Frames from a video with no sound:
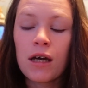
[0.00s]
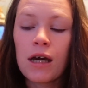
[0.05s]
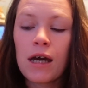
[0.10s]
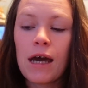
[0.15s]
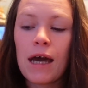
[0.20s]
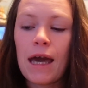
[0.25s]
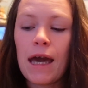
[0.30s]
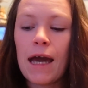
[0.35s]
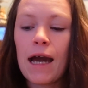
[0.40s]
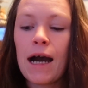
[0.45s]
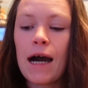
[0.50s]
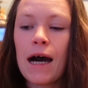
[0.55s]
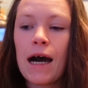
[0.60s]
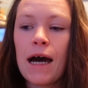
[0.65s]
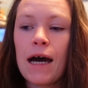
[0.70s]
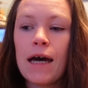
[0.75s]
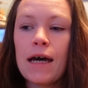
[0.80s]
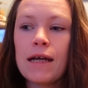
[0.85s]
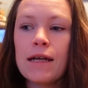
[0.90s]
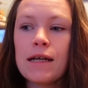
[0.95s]

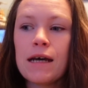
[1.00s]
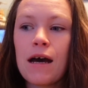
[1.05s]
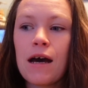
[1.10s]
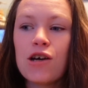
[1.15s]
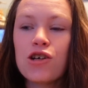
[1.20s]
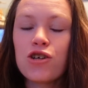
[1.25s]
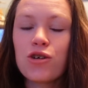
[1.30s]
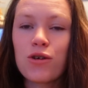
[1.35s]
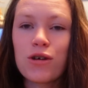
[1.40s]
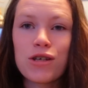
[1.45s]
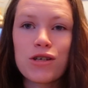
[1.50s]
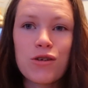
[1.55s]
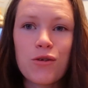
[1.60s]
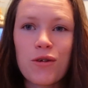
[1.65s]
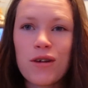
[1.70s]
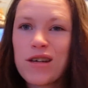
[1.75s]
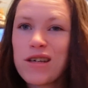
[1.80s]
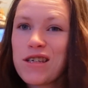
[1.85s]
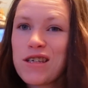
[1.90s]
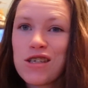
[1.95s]
And short
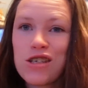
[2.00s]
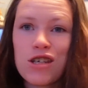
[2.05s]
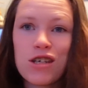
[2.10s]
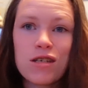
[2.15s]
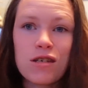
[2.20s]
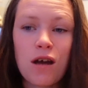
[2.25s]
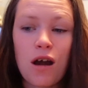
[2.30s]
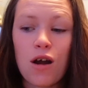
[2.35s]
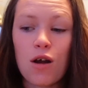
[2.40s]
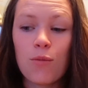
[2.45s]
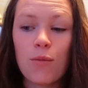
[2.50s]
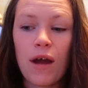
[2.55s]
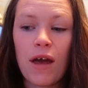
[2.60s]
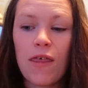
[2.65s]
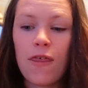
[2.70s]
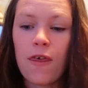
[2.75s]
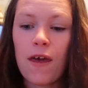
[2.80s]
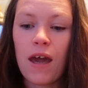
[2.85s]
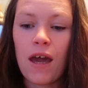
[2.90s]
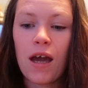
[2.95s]
stories just aren't my
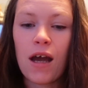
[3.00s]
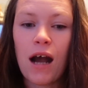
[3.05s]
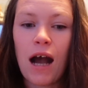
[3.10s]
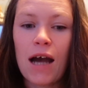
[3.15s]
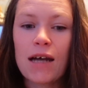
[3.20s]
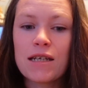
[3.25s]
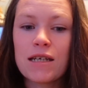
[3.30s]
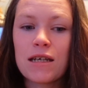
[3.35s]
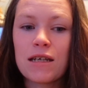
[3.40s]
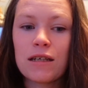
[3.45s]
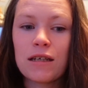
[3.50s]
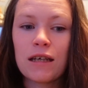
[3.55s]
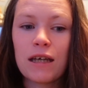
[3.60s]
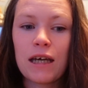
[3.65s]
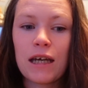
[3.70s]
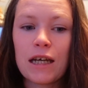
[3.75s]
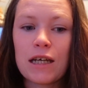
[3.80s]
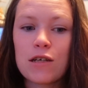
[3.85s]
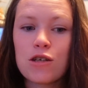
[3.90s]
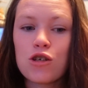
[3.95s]
thing. I didn't
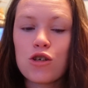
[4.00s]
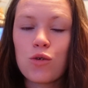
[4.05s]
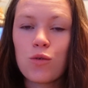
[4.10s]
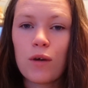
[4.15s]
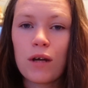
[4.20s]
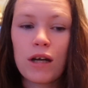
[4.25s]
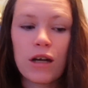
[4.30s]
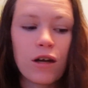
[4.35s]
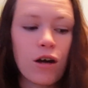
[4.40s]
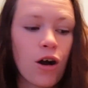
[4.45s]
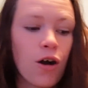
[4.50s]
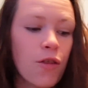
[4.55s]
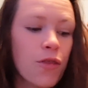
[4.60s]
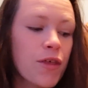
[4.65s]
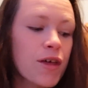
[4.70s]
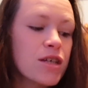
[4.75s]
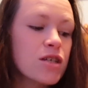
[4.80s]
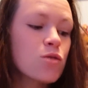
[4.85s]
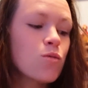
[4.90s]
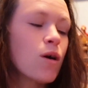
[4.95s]
get into it at all.
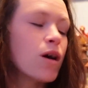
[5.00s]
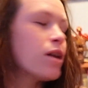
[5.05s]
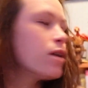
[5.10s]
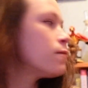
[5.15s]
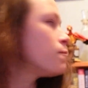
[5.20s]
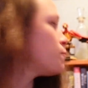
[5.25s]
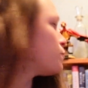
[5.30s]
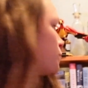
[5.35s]
This one,